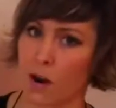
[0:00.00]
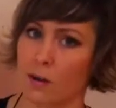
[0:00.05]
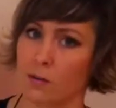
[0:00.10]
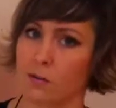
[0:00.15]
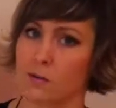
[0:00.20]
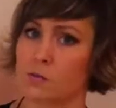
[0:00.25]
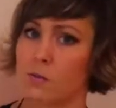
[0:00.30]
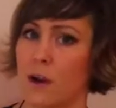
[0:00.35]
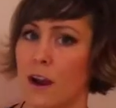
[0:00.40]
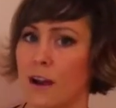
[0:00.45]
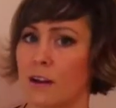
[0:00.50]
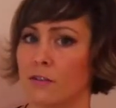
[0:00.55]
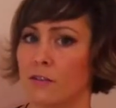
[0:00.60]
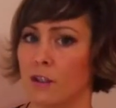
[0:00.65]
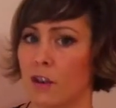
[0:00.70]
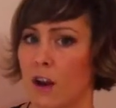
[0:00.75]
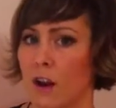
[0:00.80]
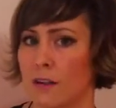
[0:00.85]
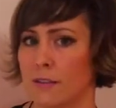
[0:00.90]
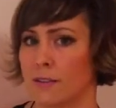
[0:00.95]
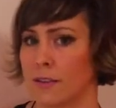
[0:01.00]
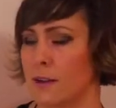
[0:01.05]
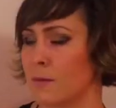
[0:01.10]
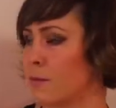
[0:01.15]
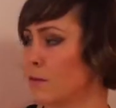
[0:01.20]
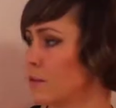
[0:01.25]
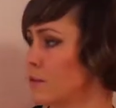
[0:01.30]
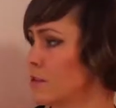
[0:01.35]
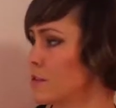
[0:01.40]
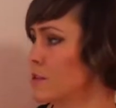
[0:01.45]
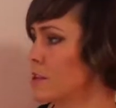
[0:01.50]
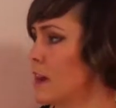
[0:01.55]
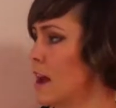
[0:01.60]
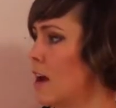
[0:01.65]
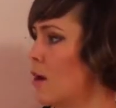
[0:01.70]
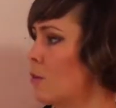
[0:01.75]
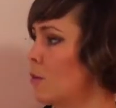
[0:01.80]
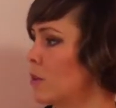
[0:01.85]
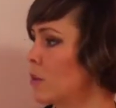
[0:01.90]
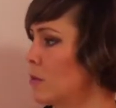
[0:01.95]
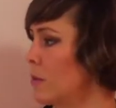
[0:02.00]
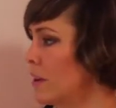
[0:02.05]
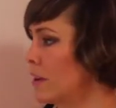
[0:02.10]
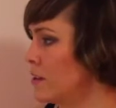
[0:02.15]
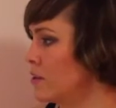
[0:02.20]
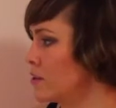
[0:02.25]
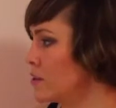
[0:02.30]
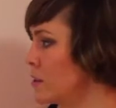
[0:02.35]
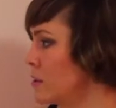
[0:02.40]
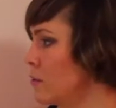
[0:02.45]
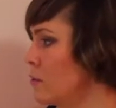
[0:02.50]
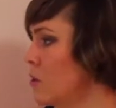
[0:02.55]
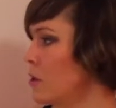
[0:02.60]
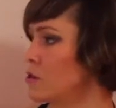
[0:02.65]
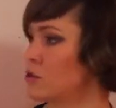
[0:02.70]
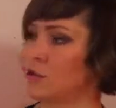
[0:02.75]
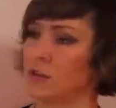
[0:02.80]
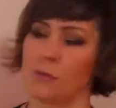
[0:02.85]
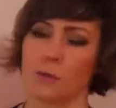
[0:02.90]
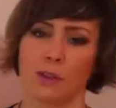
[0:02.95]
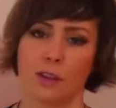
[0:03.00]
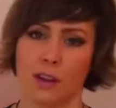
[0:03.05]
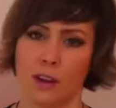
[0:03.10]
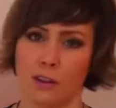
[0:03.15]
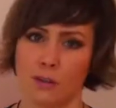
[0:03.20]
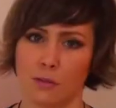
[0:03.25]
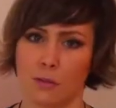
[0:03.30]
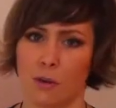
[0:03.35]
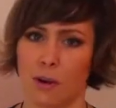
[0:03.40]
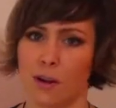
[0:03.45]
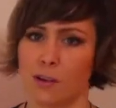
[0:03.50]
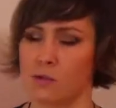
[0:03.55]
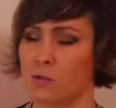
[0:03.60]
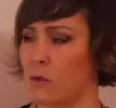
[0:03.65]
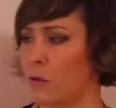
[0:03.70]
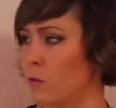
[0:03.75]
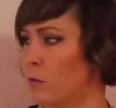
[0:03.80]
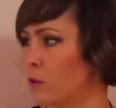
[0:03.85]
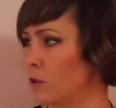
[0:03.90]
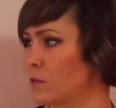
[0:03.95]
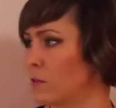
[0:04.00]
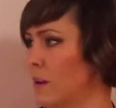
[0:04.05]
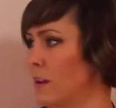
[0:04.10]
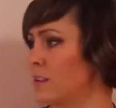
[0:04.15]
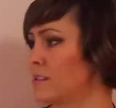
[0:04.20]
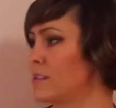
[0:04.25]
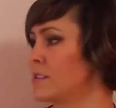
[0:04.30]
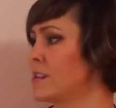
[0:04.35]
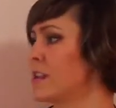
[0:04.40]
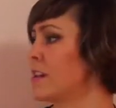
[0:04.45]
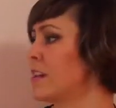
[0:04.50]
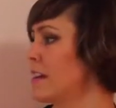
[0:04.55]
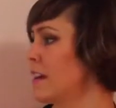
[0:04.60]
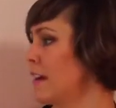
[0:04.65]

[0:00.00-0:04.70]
Bottoms brand of cloth diapers. Now with the pails, I'm not sure about the other brands, what works best.